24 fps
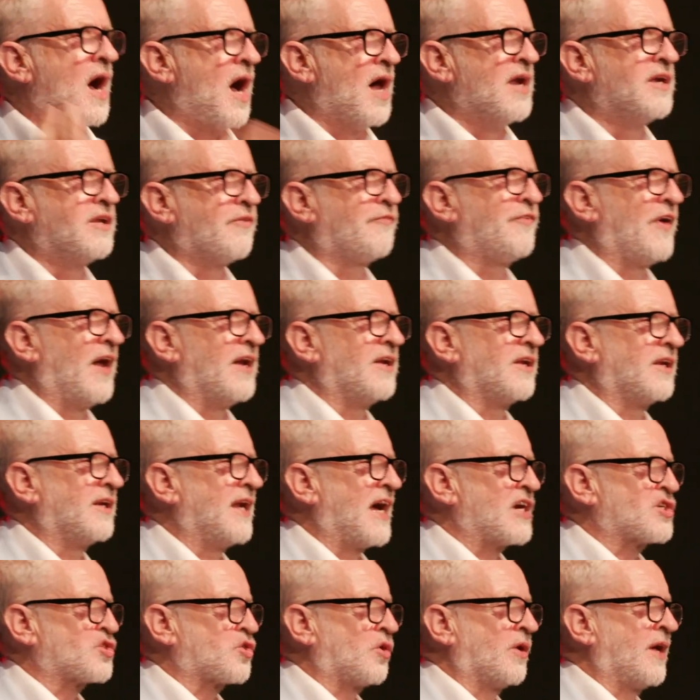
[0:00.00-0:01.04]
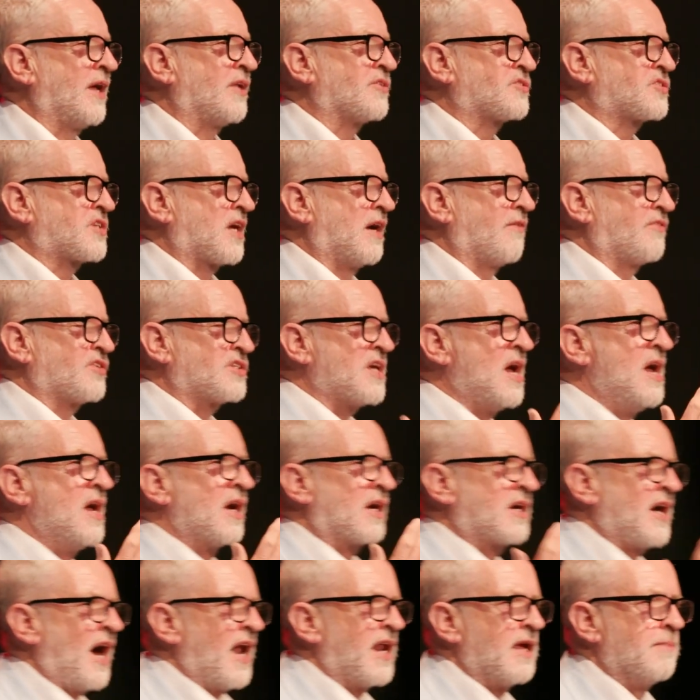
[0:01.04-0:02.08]
underfunding national health service,
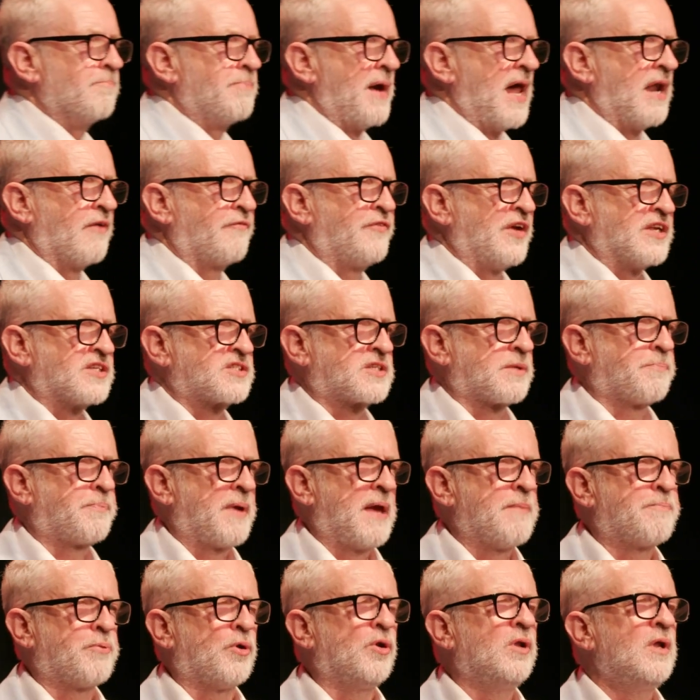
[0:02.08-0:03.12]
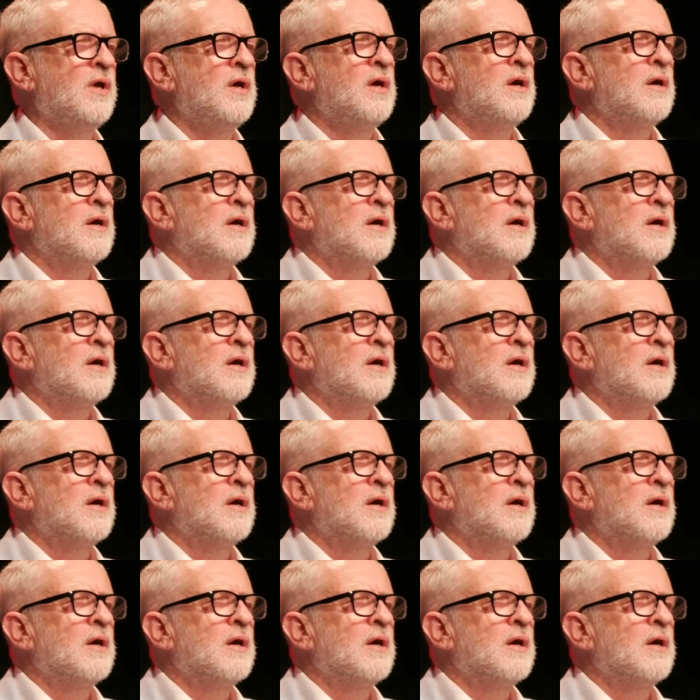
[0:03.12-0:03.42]
cutting benefits to people.